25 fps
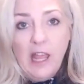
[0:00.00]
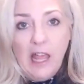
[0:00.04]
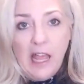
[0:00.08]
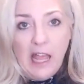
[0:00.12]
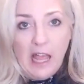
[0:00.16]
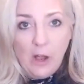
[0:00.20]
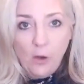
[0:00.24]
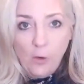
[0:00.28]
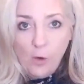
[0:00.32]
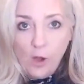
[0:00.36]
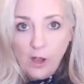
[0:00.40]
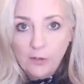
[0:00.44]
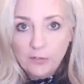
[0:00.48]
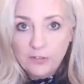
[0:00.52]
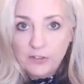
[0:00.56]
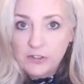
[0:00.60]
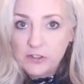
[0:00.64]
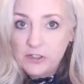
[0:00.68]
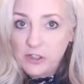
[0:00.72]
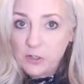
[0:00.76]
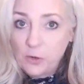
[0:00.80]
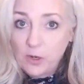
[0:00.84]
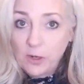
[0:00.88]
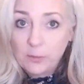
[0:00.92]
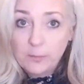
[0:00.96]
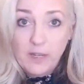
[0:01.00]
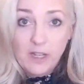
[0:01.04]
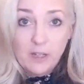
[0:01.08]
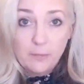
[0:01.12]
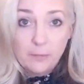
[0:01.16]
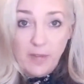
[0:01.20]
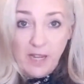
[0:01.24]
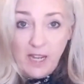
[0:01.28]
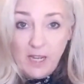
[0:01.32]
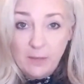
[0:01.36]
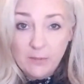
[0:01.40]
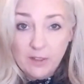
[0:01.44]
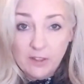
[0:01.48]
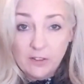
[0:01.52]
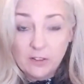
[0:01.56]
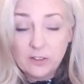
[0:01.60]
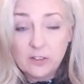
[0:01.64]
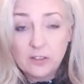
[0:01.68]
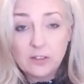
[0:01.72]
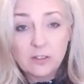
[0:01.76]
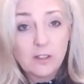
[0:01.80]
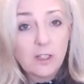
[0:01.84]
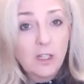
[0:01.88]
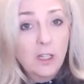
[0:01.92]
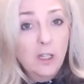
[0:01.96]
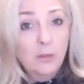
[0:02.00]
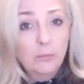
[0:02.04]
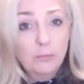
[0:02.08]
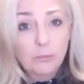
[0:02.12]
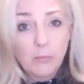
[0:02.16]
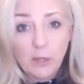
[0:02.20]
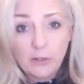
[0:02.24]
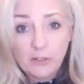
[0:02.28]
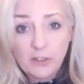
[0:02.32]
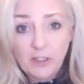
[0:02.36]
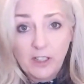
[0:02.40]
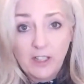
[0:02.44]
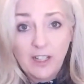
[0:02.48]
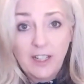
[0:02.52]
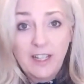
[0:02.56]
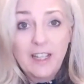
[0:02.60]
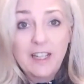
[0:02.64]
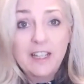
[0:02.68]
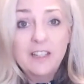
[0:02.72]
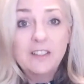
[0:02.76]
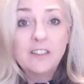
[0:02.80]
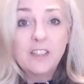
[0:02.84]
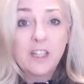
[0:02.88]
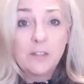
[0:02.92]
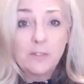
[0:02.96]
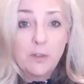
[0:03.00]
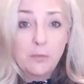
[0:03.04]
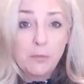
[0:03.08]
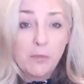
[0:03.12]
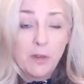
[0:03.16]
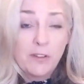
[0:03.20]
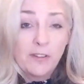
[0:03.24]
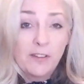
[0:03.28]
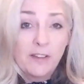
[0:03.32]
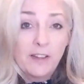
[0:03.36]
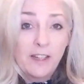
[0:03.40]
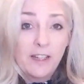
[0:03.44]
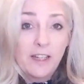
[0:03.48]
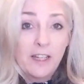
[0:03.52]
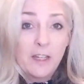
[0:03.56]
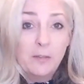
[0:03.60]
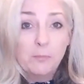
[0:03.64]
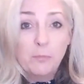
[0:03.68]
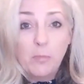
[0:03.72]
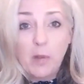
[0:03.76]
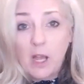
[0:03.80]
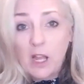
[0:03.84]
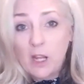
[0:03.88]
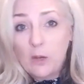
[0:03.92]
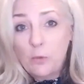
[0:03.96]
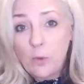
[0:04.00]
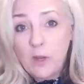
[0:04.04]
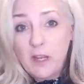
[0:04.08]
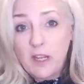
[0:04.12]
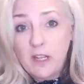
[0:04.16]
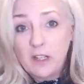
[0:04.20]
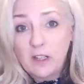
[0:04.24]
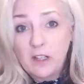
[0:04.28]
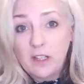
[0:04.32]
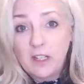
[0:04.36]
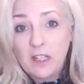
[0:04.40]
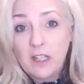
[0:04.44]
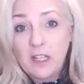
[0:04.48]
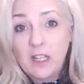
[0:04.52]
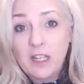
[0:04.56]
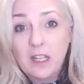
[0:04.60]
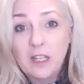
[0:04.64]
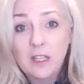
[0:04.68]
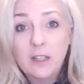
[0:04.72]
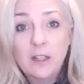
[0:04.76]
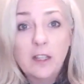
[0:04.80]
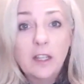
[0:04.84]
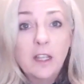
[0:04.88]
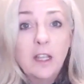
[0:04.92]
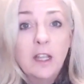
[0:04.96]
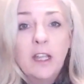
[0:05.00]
How often do you want to make payments? Monthly, semi-monthly, bi-weekly?